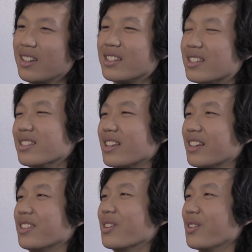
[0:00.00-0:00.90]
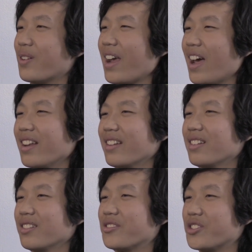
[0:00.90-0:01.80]
since like there, you can't
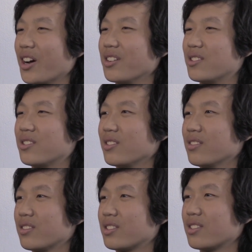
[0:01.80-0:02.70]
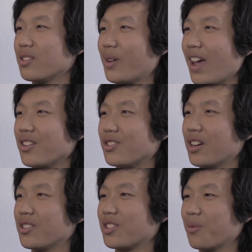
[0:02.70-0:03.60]
judge you can't
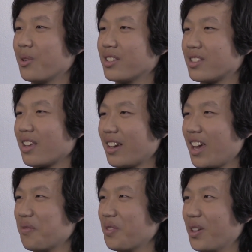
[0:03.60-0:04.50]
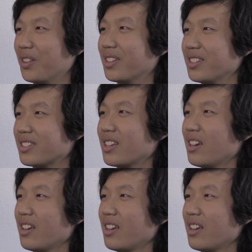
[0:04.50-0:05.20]
judge someone's like capabilities